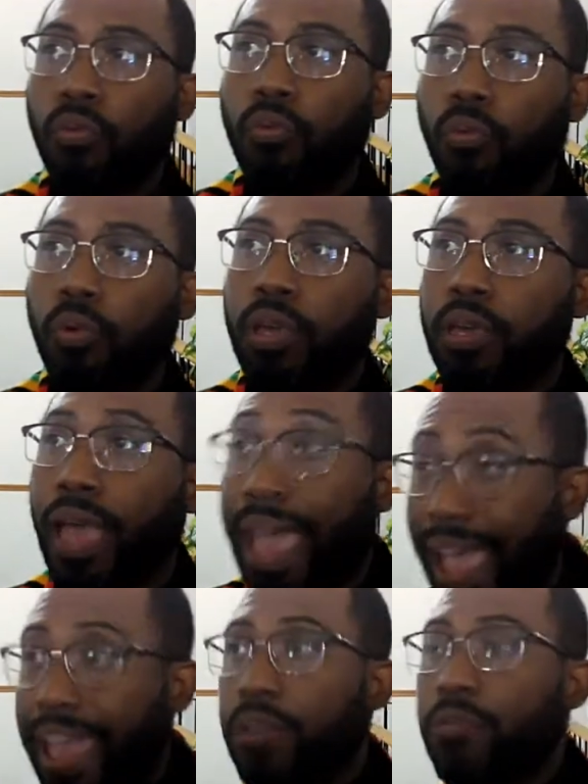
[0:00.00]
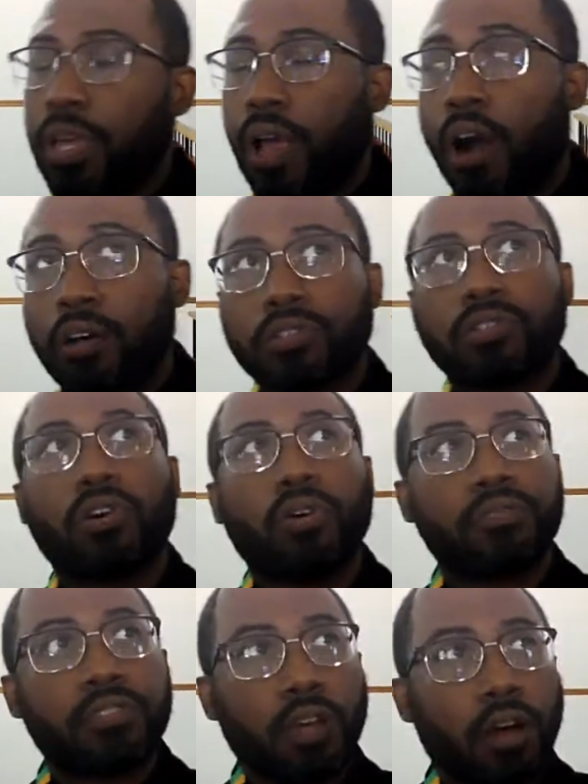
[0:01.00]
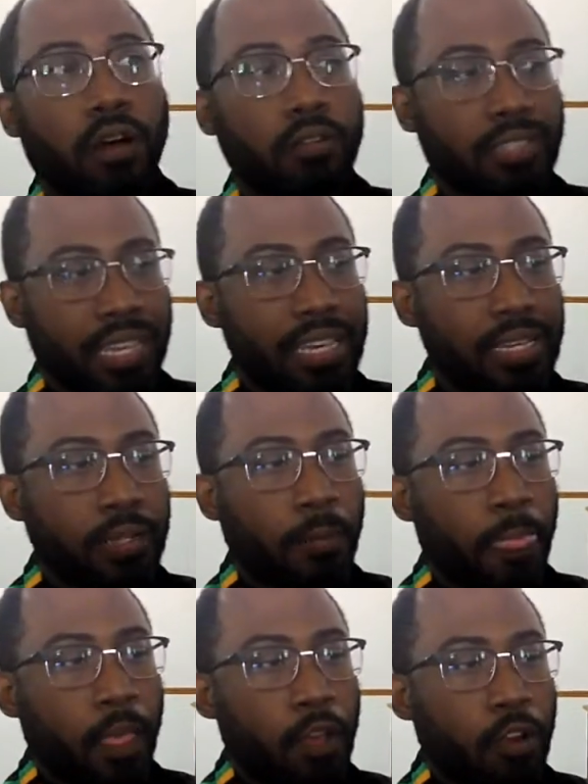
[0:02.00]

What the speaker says: we also have seen